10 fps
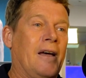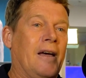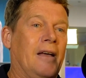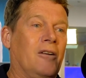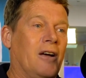
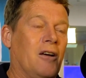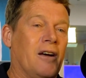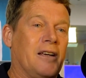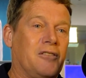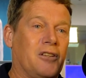and I,
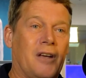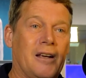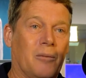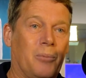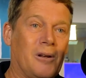I, get to
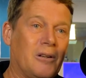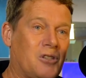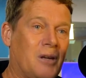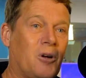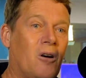take a pill of
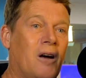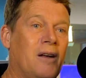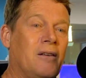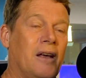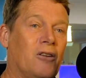some
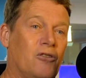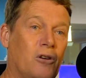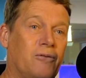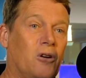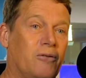kind and I
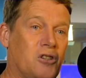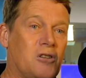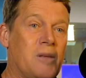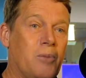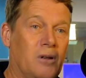drift off to
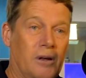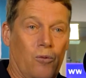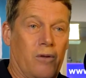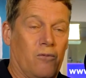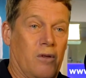sleep uh,
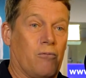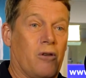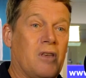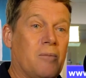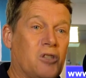with,
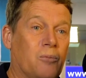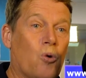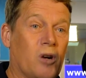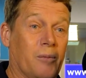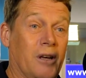with them
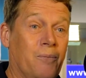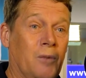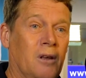supporting me.